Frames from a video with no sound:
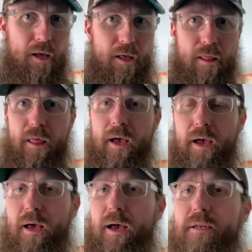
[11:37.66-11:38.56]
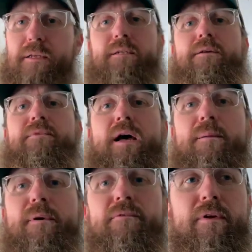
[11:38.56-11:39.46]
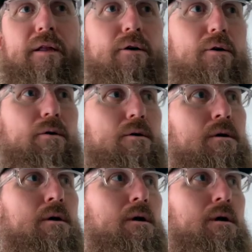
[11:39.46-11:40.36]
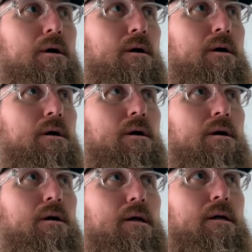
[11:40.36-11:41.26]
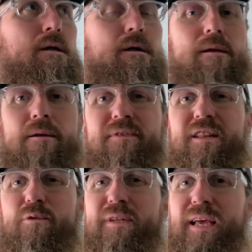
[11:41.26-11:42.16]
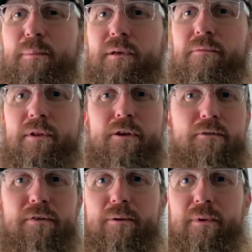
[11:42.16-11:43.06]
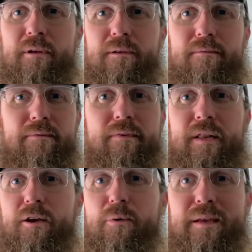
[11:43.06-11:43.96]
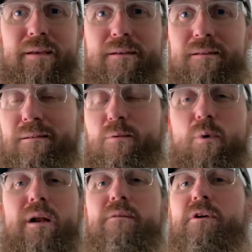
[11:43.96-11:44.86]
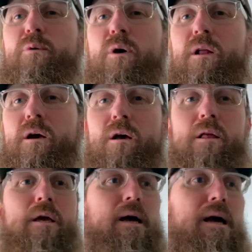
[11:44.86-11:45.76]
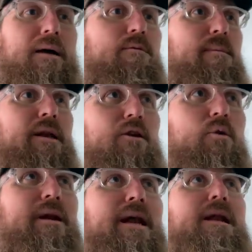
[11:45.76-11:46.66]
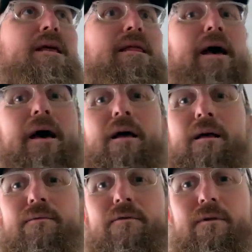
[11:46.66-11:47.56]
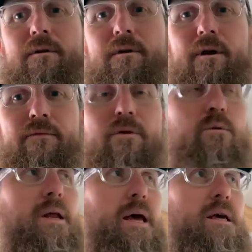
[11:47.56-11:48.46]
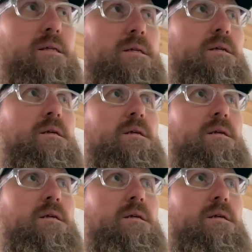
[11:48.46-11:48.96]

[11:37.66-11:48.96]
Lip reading: that I just have not been videotaping, video filming, videoing, whatever you want to call it. I haven't been doing any of that for a few days.